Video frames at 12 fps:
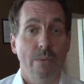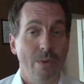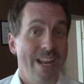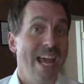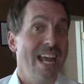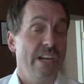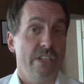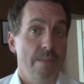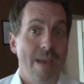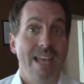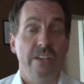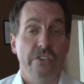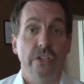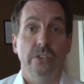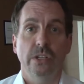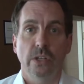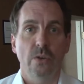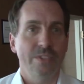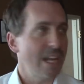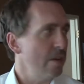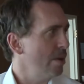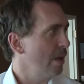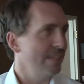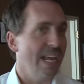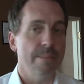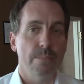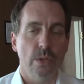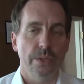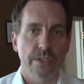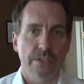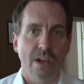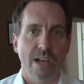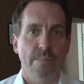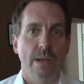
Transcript: Well, not actually abandoned, it's just closed. I don't know how Dan pulled this off,